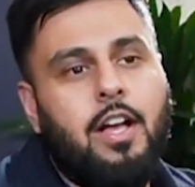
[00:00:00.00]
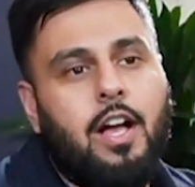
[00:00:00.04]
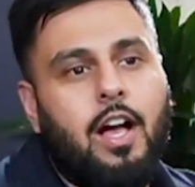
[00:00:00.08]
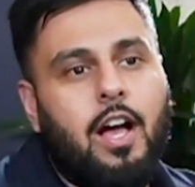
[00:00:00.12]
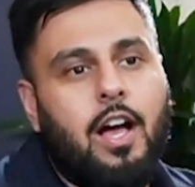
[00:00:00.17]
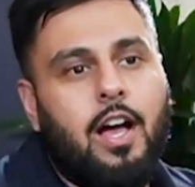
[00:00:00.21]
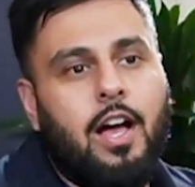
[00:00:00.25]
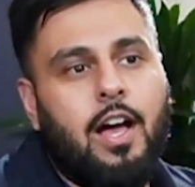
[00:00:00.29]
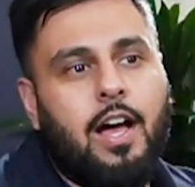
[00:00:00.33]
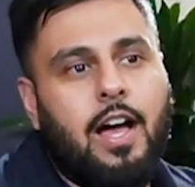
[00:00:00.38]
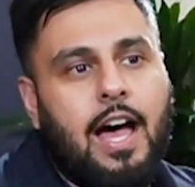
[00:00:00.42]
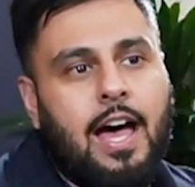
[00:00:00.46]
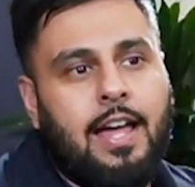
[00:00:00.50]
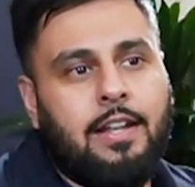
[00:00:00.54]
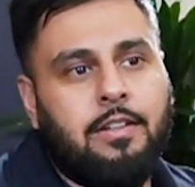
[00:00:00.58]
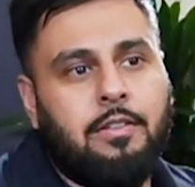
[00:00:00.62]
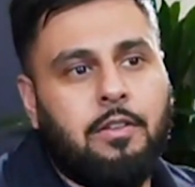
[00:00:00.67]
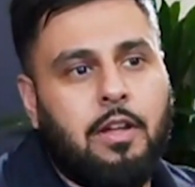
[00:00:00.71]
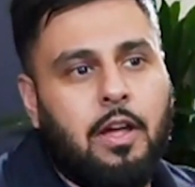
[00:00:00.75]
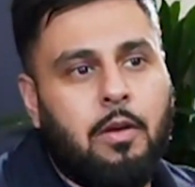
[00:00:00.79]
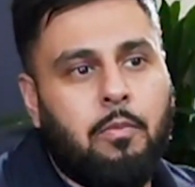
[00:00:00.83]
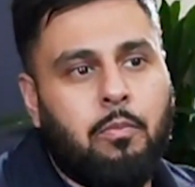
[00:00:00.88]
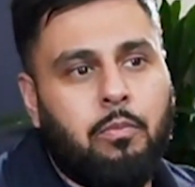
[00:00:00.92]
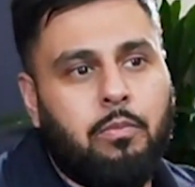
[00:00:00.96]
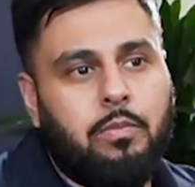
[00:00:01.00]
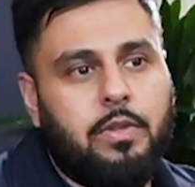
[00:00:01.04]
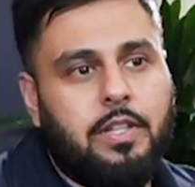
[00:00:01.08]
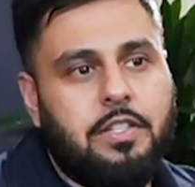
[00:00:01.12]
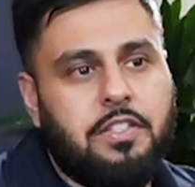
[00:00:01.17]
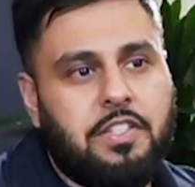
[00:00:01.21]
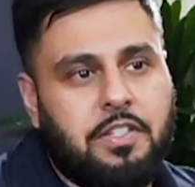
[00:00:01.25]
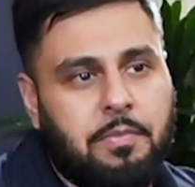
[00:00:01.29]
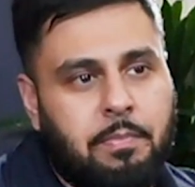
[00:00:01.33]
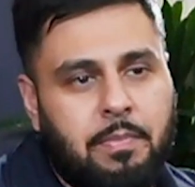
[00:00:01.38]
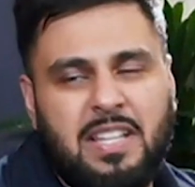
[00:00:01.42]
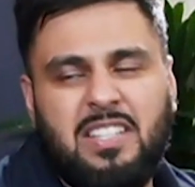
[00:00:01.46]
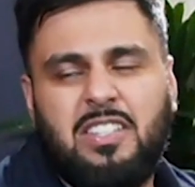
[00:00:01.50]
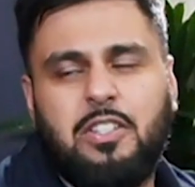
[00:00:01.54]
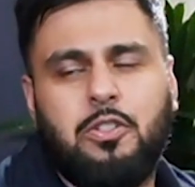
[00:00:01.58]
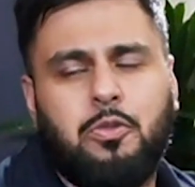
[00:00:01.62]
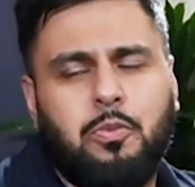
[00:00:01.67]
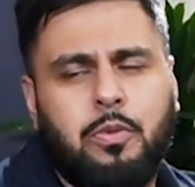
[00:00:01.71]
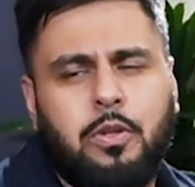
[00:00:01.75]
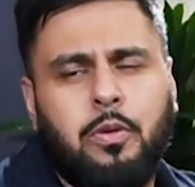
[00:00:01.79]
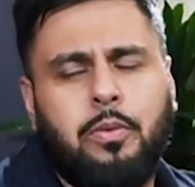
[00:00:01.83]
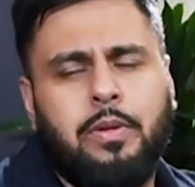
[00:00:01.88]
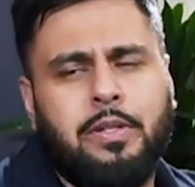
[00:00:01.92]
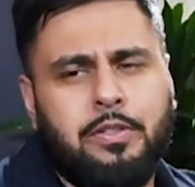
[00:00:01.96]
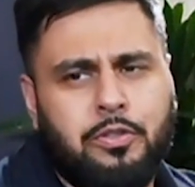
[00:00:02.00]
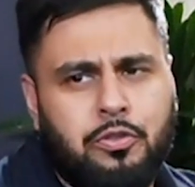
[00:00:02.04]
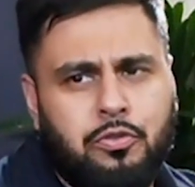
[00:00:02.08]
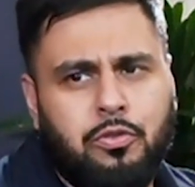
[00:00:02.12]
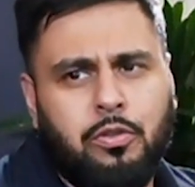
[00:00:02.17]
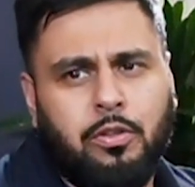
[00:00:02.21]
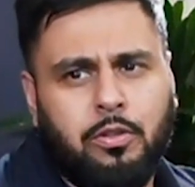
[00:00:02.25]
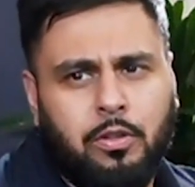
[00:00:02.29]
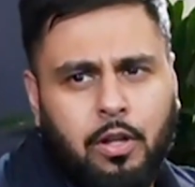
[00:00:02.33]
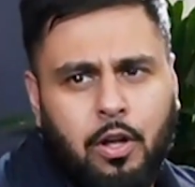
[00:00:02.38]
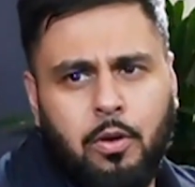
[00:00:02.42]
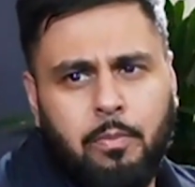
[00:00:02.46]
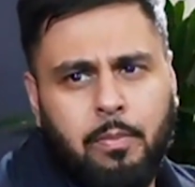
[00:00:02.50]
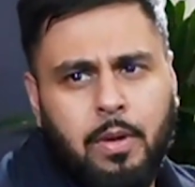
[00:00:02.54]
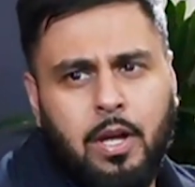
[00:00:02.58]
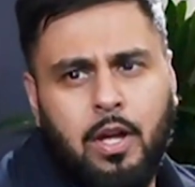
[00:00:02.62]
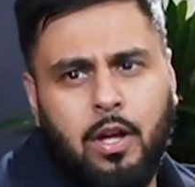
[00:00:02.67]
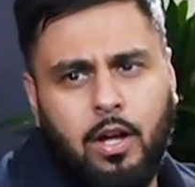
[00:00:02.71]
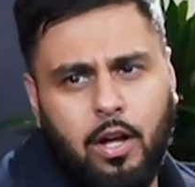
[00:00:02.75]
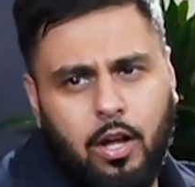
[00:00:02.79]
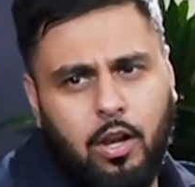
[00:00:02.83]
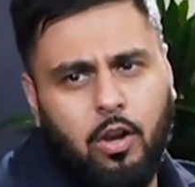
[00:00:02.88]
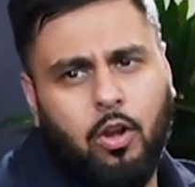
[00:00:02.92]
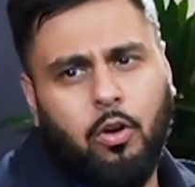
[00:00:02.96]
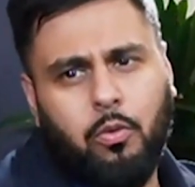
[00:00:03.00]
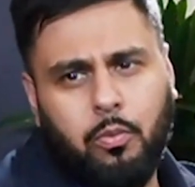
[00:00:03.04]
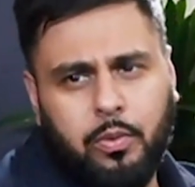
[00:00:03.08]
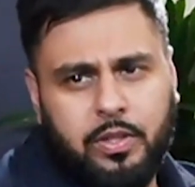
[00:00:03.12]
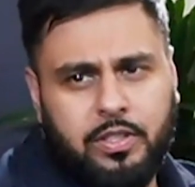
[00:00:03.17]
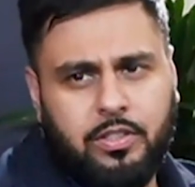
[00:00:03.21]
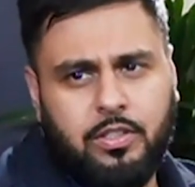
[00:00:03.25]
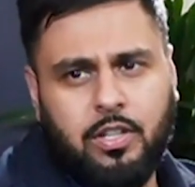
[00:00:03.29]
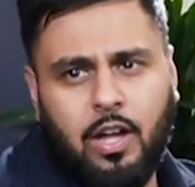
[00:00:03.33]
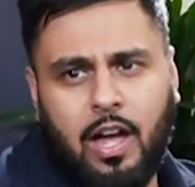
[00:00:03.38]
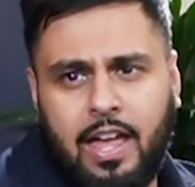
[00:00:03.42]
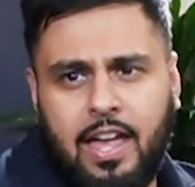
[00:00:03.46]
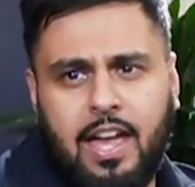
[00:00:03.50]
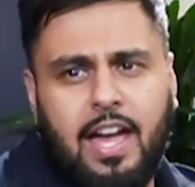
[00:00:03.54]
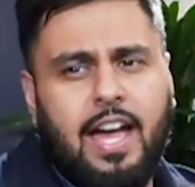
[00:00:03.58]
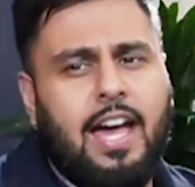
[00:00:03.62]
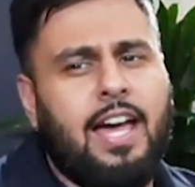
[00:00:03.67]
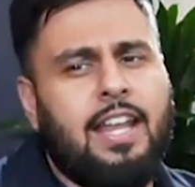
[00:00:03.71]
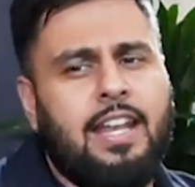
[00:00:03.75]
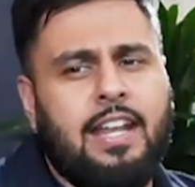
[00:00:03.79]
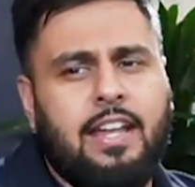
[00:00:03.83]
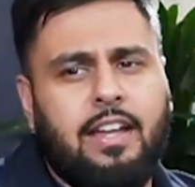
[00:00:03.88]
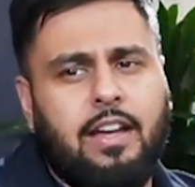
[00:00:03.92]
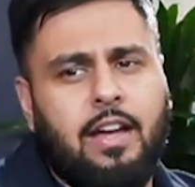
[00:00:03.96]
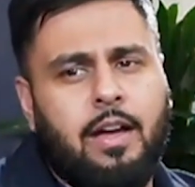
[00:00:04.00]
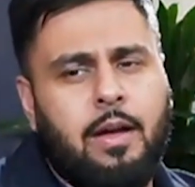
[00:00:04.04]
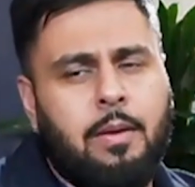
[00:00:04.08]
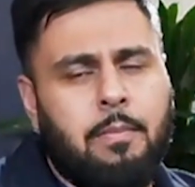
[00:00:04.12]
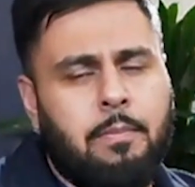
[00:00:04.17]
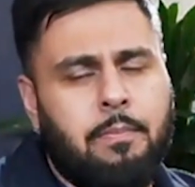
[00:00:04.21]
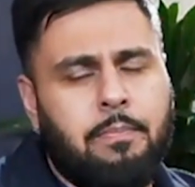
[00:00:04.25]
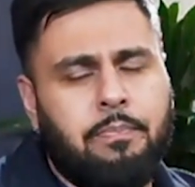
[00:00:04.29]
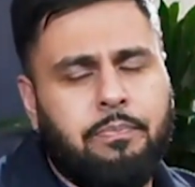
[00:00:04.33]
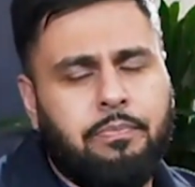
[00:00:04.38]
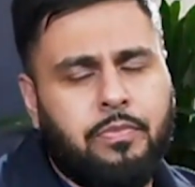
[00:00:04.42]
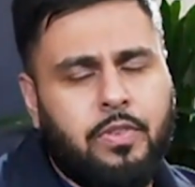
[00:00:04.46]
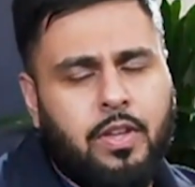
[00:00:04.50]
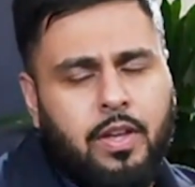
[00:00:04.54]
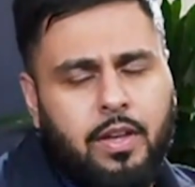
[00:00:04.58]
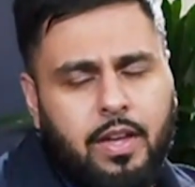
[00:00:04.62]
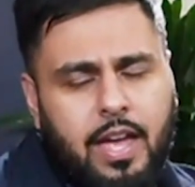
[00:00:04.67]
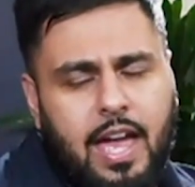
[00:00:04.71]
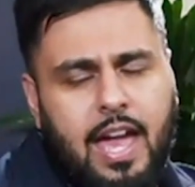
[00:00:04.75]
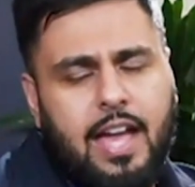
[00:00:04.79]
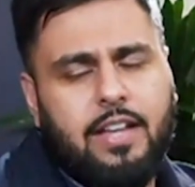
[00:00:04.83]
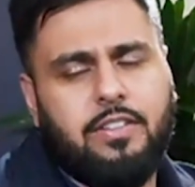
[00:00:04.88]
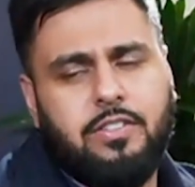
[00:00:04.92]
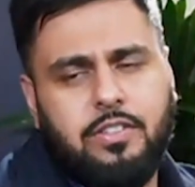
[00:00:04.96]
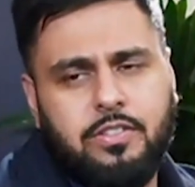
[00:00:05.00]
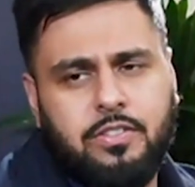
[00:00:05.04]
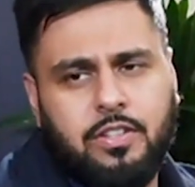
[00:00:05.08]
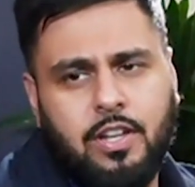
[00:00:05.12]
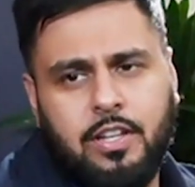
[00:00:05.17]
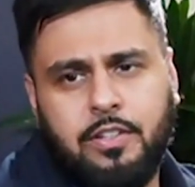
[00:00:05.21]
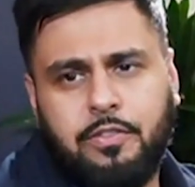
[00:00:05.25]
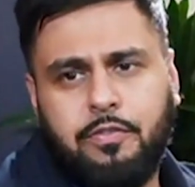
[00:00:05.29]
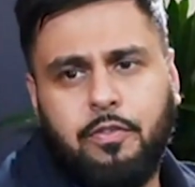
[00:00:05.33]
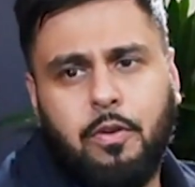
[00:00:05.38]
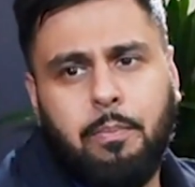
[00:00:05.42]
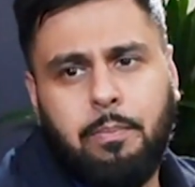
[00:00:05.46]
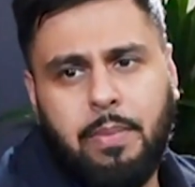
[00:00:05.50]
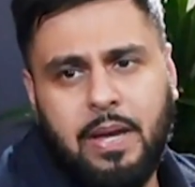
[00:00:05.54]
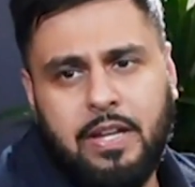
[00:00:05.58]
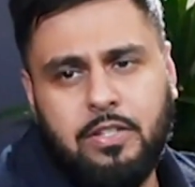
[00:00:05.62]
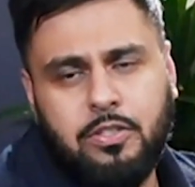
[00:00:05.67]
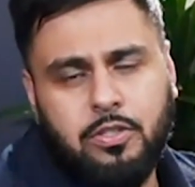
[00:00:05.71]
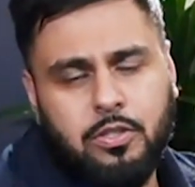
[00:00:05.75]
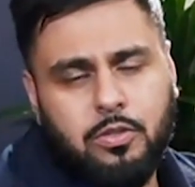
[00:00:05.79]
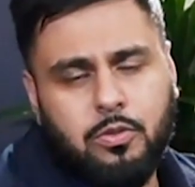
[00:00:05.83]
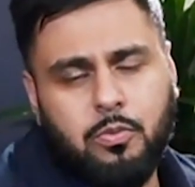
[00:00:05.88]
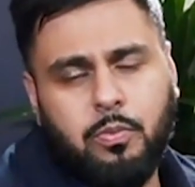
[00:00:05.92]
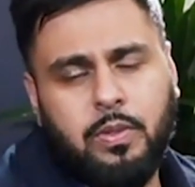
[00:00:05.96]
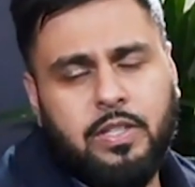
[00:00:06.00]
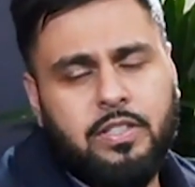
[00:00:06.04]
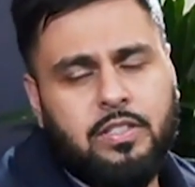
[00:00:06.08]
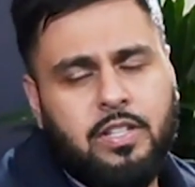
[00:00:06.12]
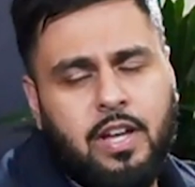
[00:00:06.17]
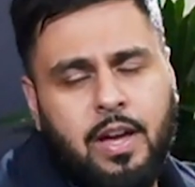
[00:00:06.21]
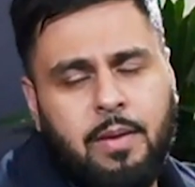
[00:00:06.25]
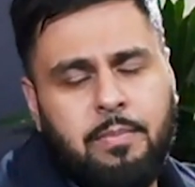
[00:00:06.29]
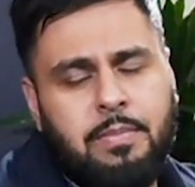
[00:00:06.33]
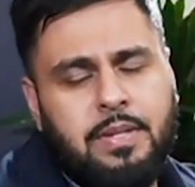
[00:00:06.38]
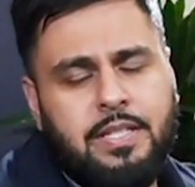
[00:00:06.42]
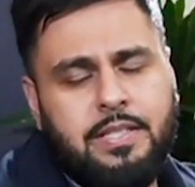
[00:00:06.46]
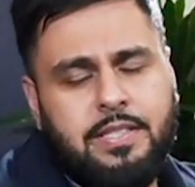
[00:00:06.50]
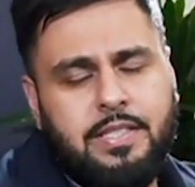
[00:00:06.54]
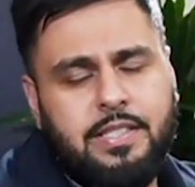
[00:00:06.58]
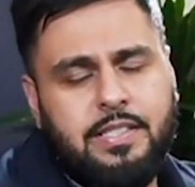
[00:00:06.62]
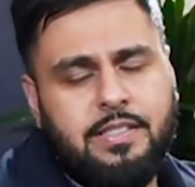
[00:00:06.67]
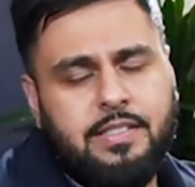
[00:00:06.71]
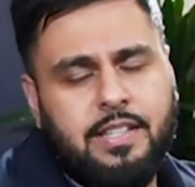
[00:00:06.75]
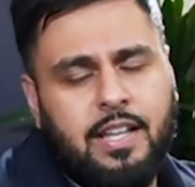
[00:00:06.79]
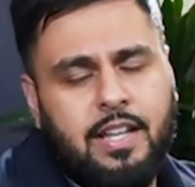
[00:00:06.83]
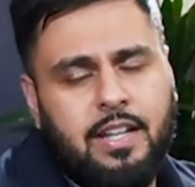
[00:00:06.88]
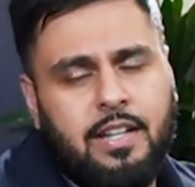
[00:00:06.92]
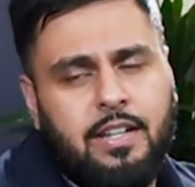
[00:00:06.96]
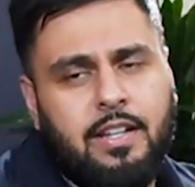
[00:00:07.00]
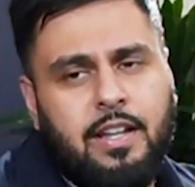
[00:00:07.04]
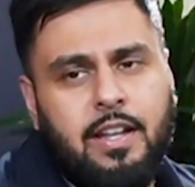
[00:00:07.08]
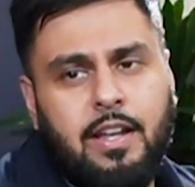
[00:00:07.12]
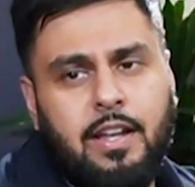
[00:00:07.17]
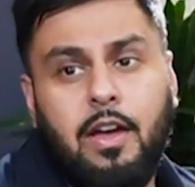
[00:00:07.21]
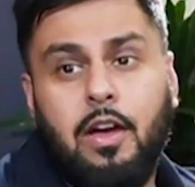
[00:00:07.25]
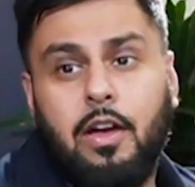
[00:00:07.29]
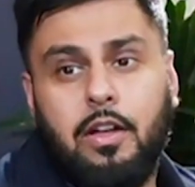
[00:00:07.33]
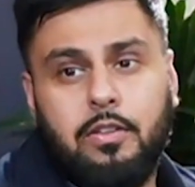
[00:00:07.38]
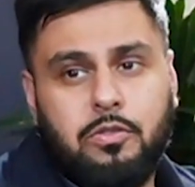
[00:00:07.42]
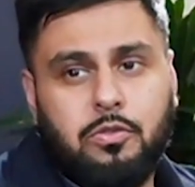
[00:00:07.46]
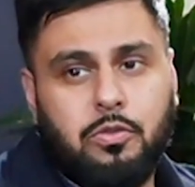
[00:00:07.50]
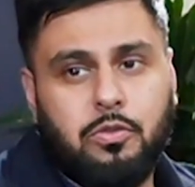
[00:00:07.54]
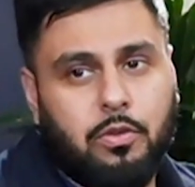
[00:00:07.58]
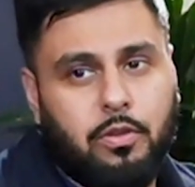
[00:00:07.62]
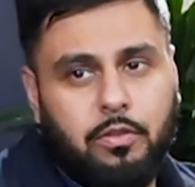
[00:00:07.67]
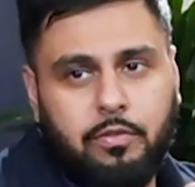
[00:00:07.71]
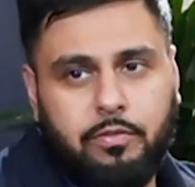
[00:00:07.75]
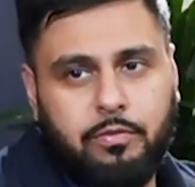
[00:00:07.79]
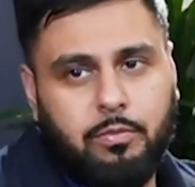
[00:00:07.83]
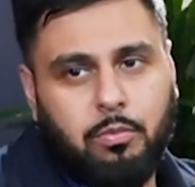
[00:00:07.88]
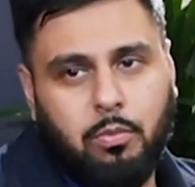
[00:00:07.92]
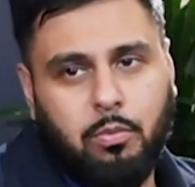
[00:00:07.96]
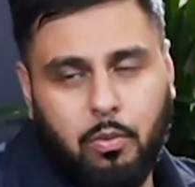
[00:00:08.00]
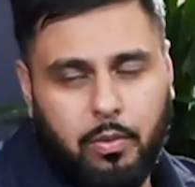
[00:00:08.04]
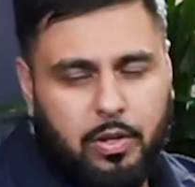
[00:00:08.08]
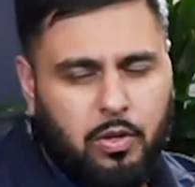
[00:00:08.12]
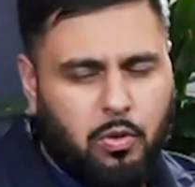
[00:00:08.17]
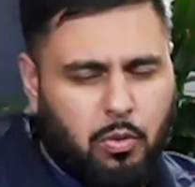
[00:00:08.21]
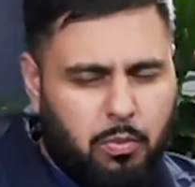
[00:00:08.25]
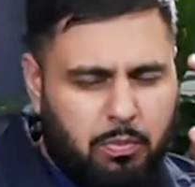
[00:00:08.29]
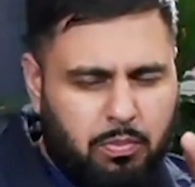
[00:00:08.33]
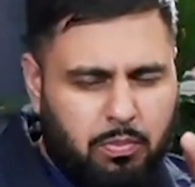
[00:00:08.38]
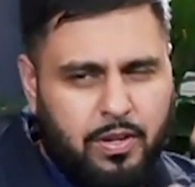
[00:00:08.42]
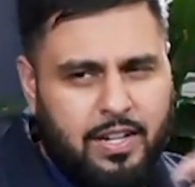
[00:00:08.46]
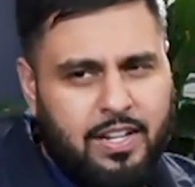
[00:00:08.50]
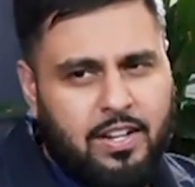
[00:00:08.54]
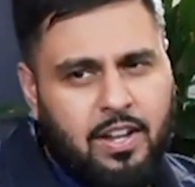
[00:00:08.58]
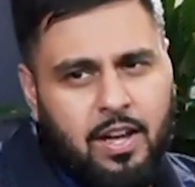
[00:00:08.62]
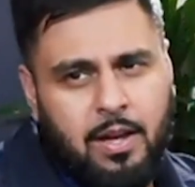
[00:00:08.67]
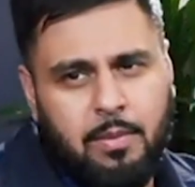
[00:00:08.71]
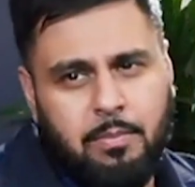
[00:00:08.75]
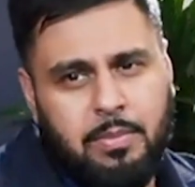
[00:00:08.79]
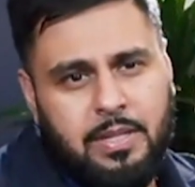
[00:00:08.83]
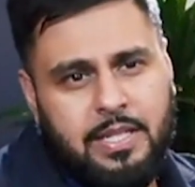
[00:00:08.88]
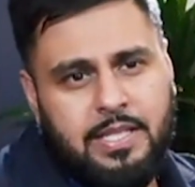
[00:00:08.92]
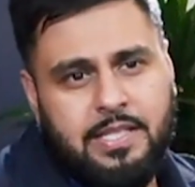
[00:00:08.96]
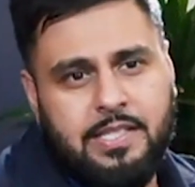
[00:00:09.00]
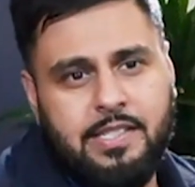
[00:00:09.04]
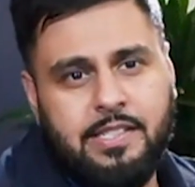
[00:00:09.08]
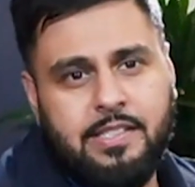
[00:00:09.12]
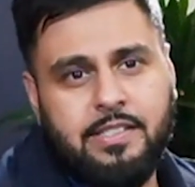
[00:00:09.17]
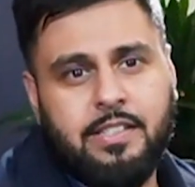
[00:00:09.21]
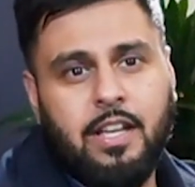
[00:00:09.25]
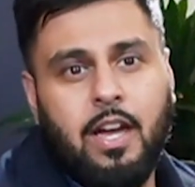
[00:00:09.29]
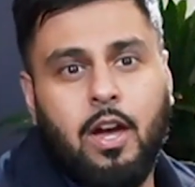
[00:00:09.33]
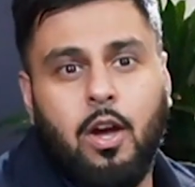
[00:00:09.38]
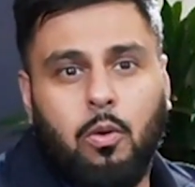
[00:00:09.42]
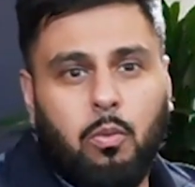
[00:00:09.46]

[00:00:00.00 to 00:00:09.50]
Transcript: And this is a message we always drill home, along with diet and exercise for patients with diabetes and sort of what we call pre-diabetes.